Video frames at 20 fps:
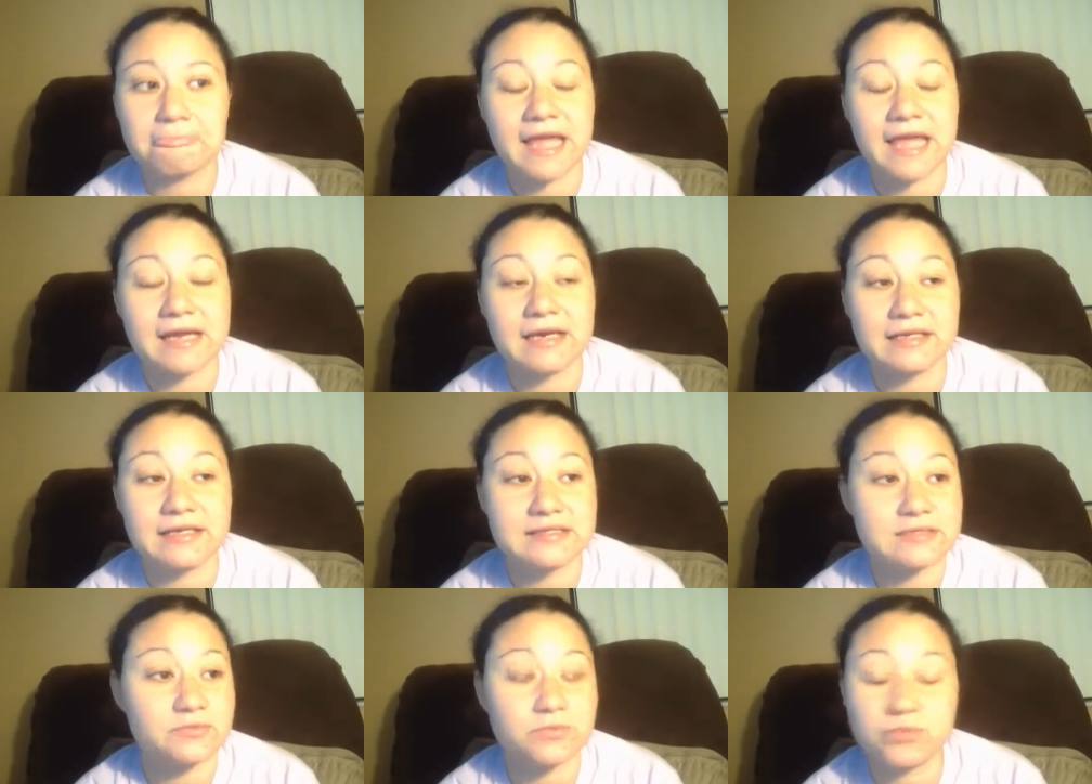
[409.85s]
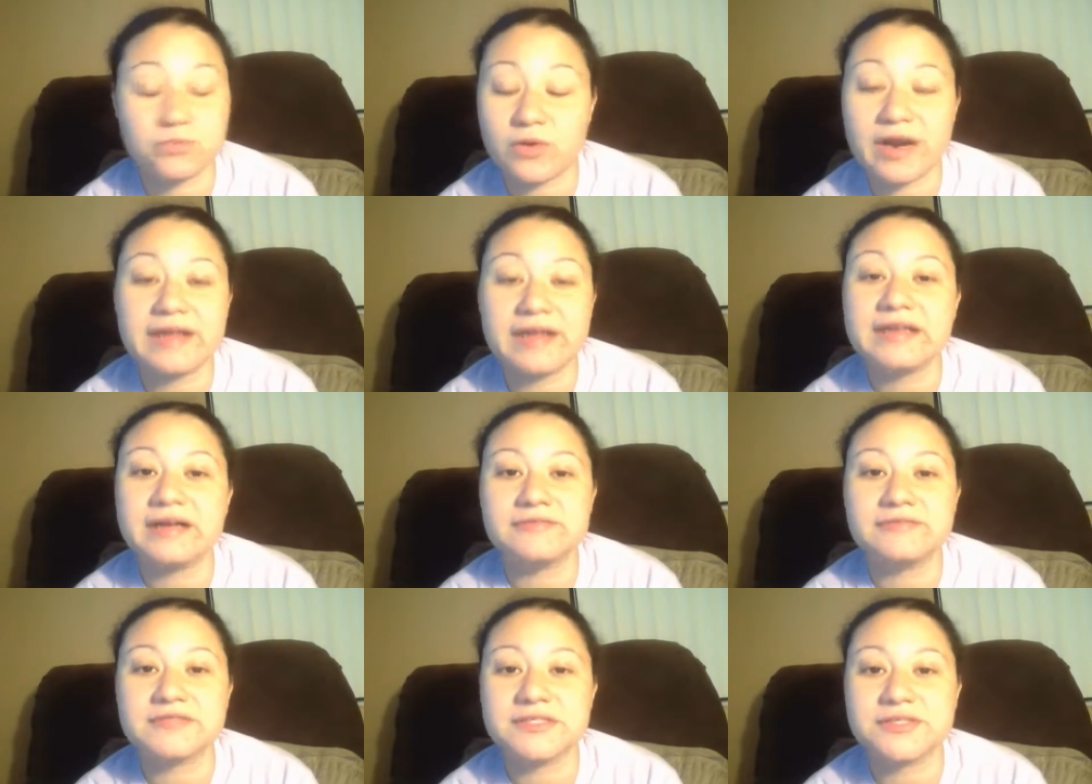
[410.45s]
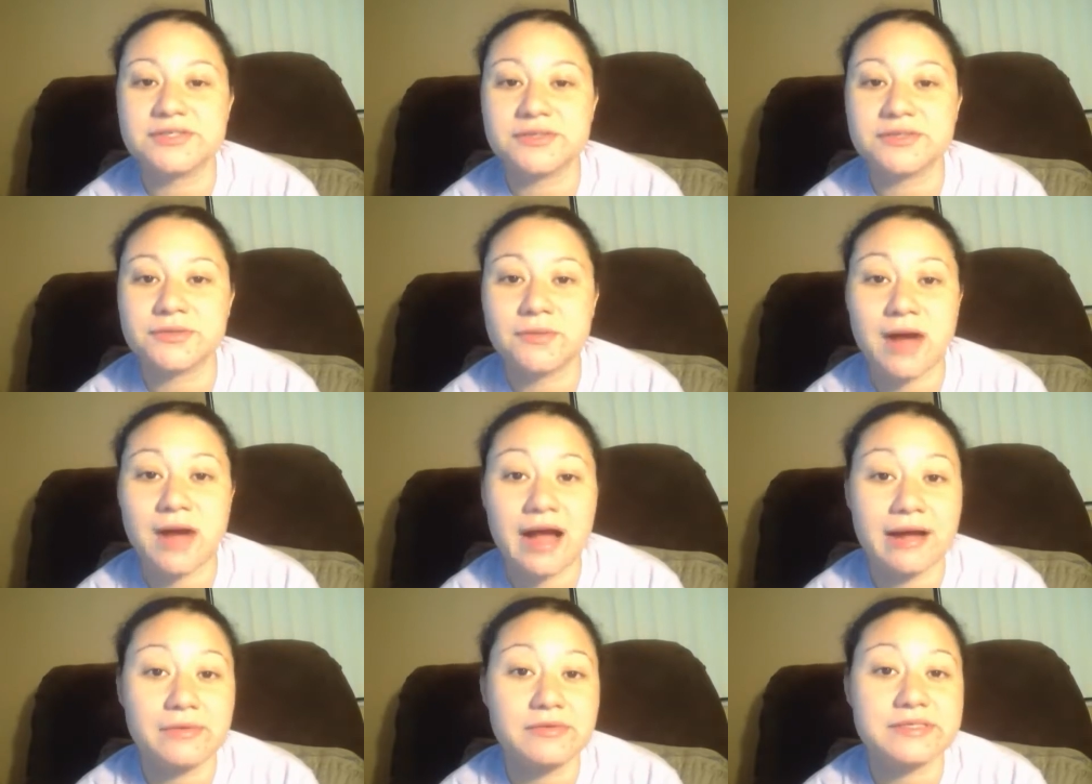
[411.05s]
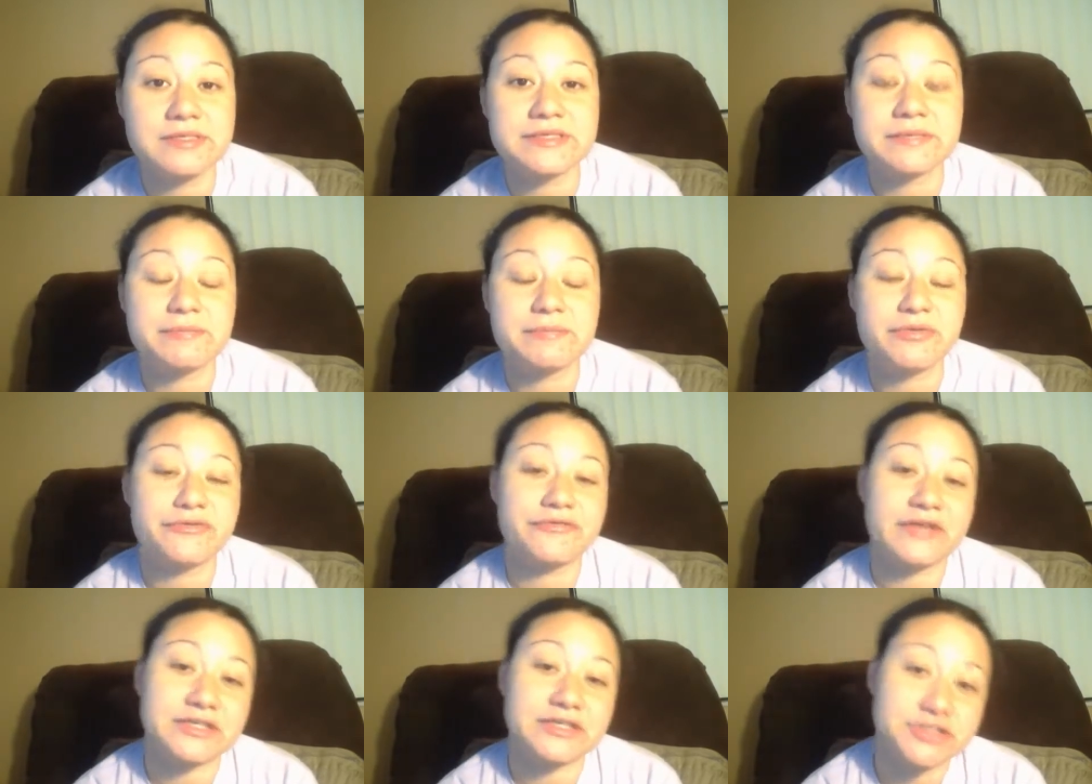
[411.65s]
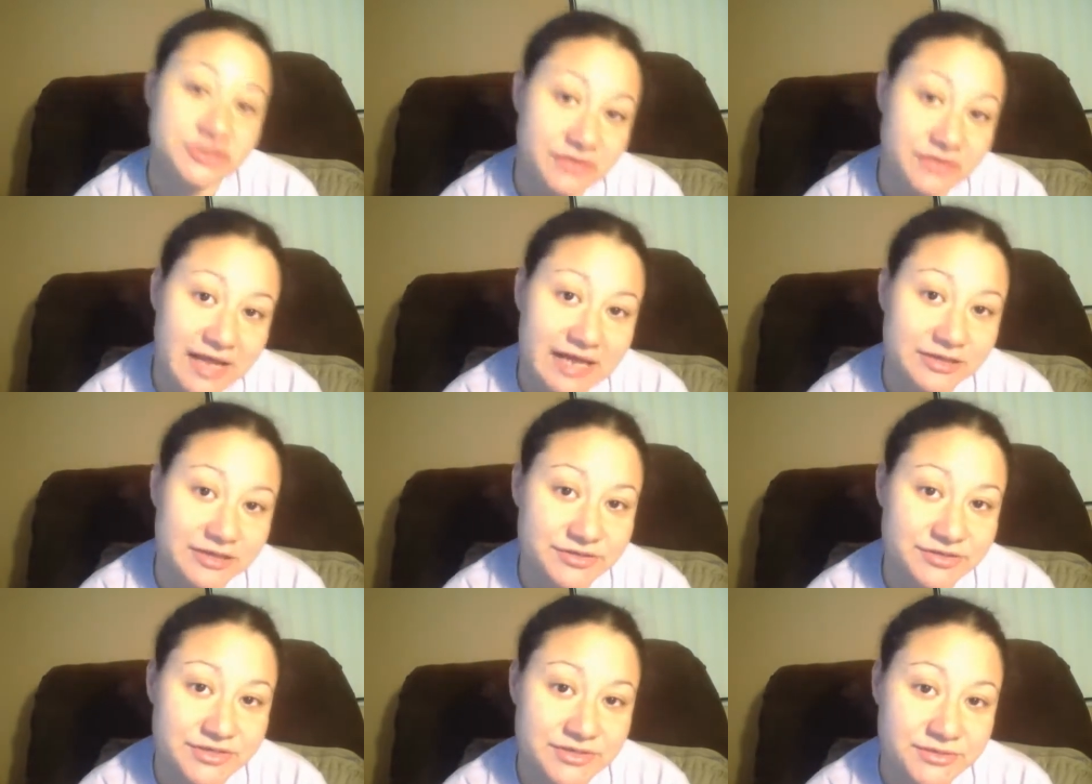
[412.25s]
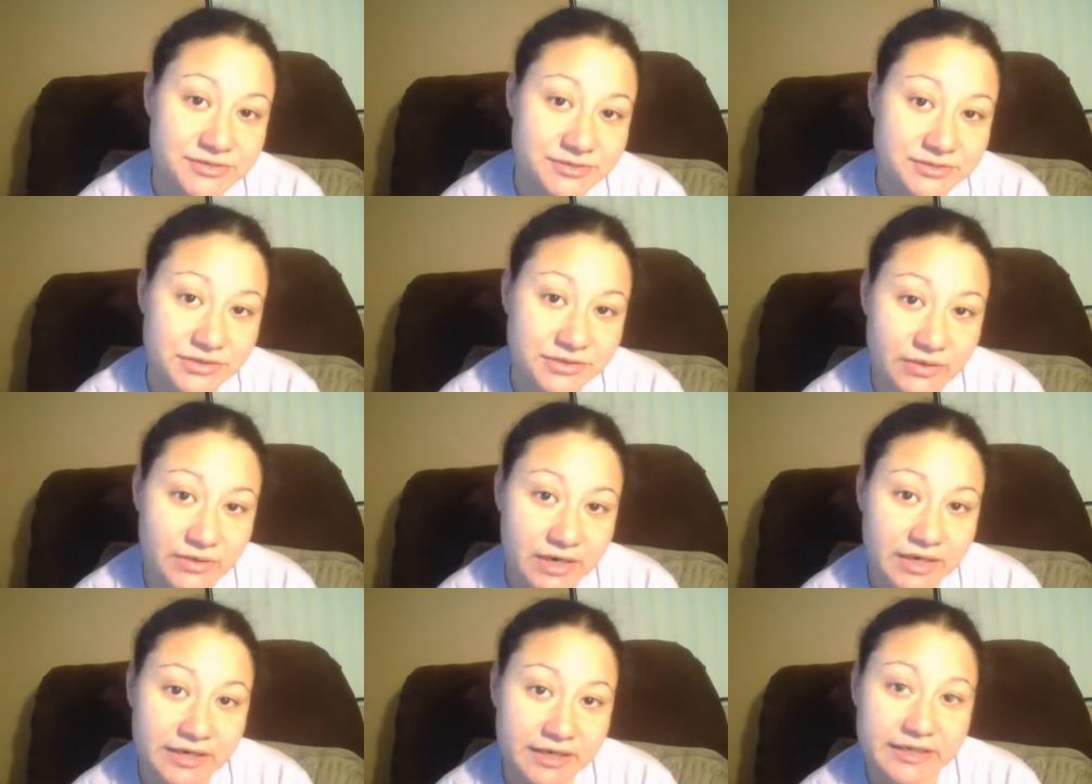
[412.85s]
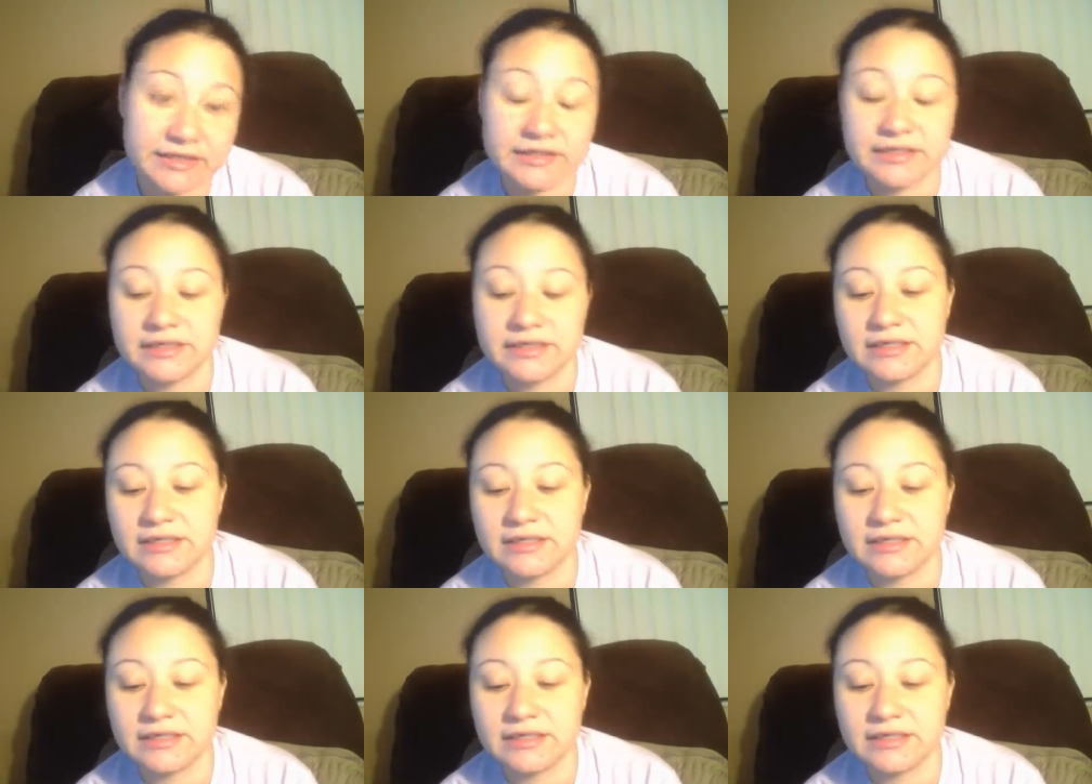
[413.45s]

and it's what I love to do, I was a professional actress in New York.